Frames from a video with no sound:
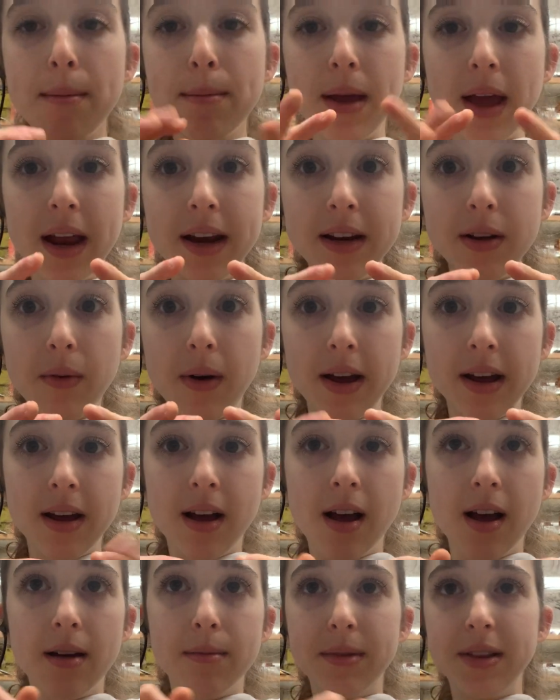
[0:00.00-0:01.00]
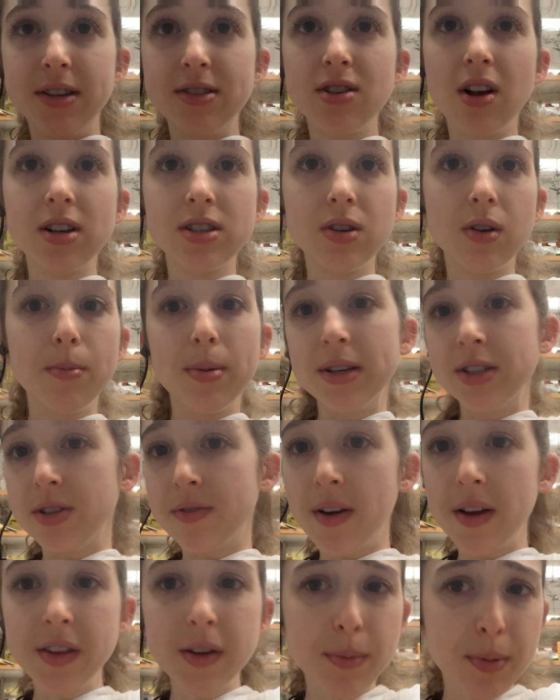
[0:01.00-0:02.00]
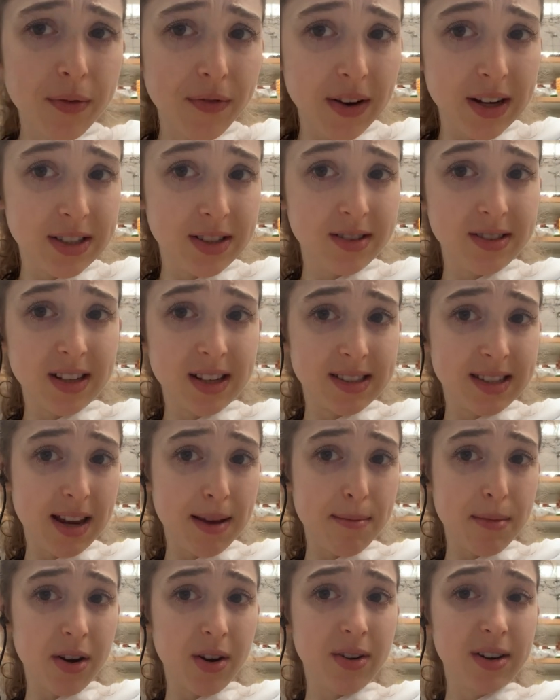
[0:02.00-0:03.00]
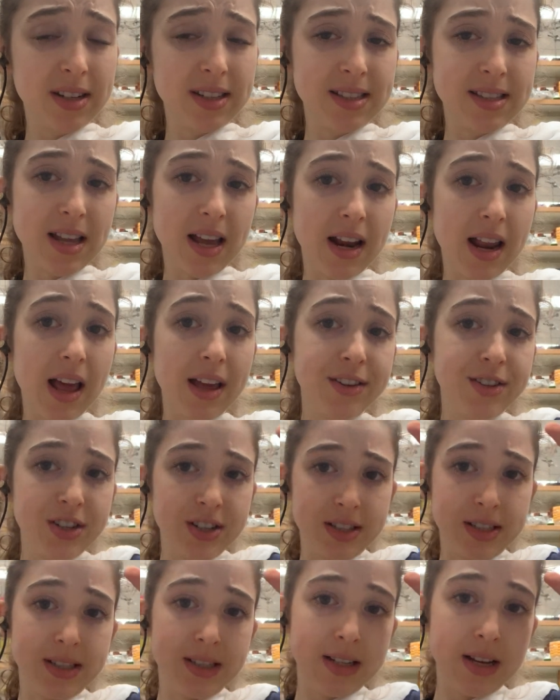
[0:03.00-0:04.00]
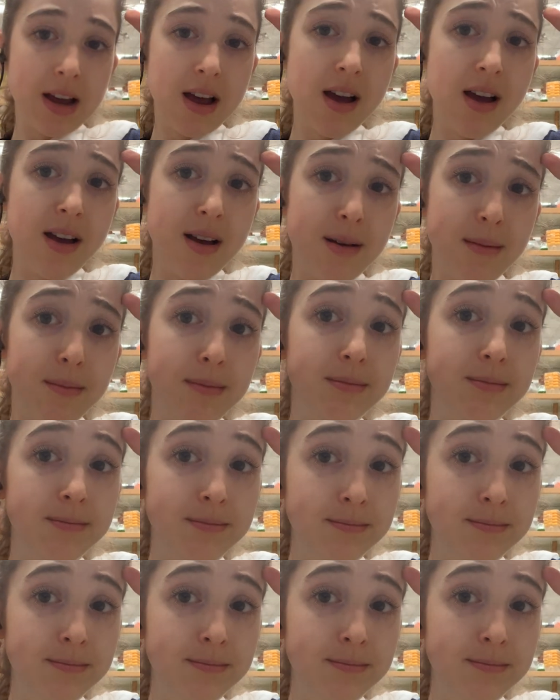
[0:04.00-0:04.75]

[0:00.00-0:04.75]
But anyway, um, there's also a bunch of other professors at St. Mary's that I just, um,